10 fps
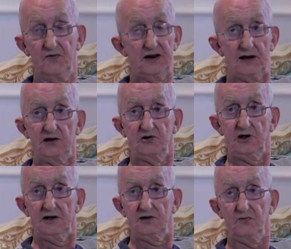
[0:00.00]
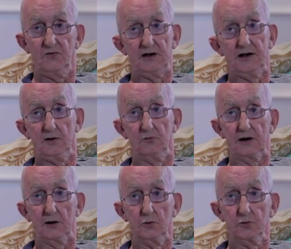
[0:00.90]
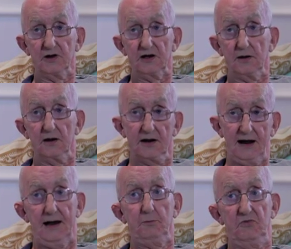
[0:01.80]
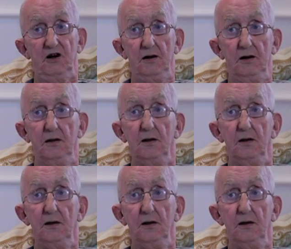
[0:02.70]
VHS video recorder, camera,